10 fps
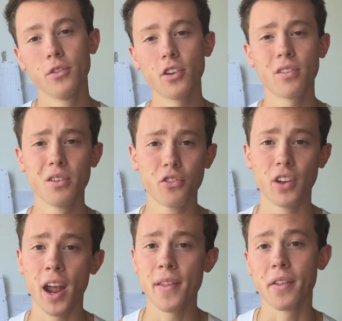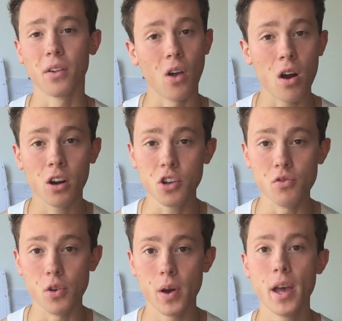Just understand that the longer
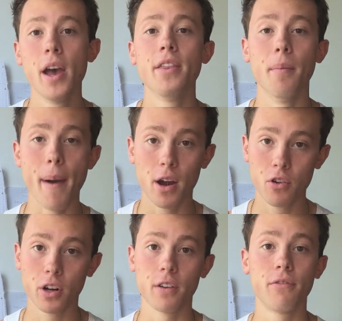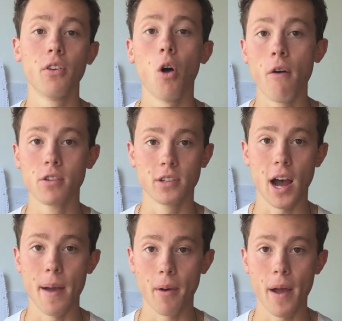you do it, the better you're gonna feel over
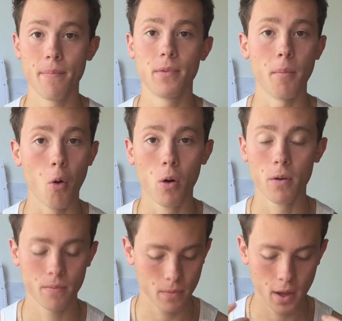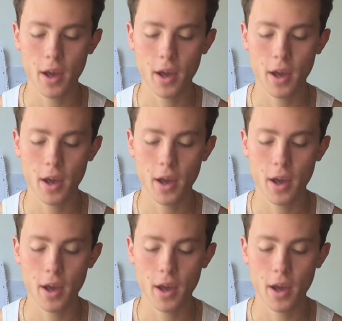time, right? The more